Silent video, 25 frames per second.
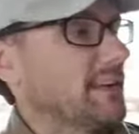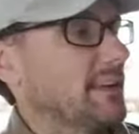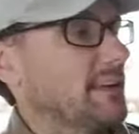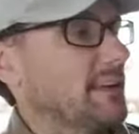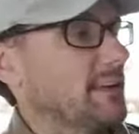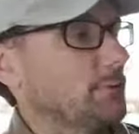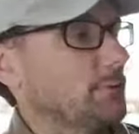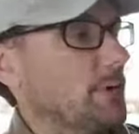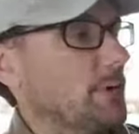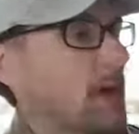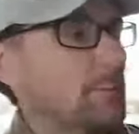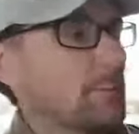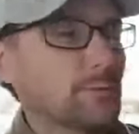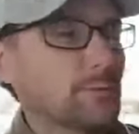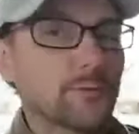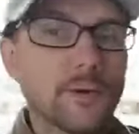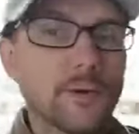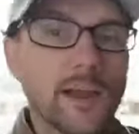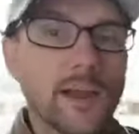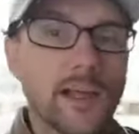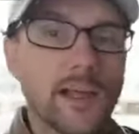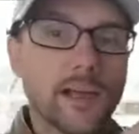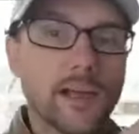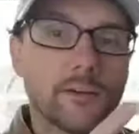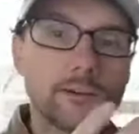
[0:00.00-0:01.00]
it wraps
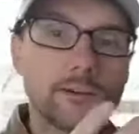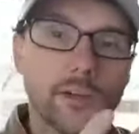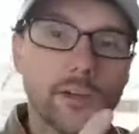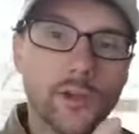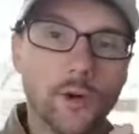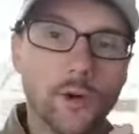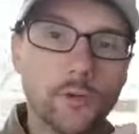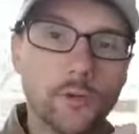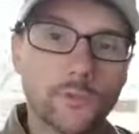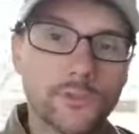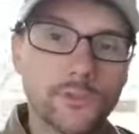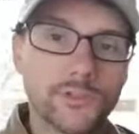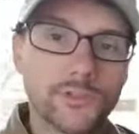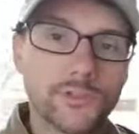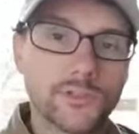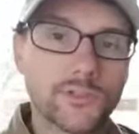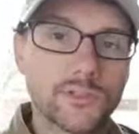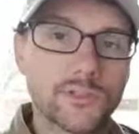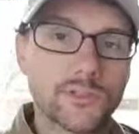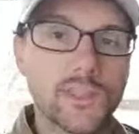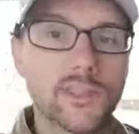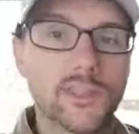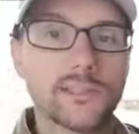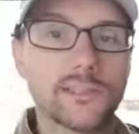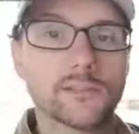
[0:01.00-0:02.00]
around, it holds
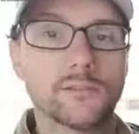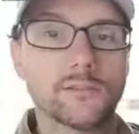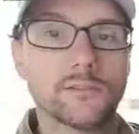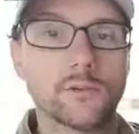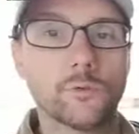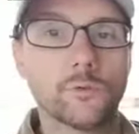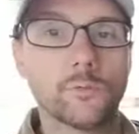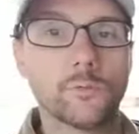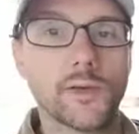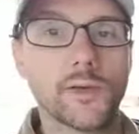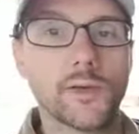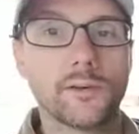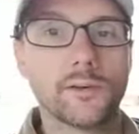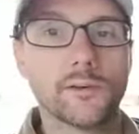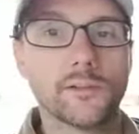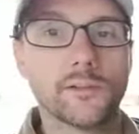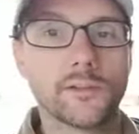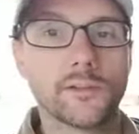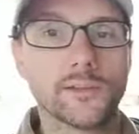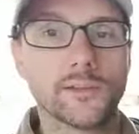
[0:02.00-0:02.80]
things a little better.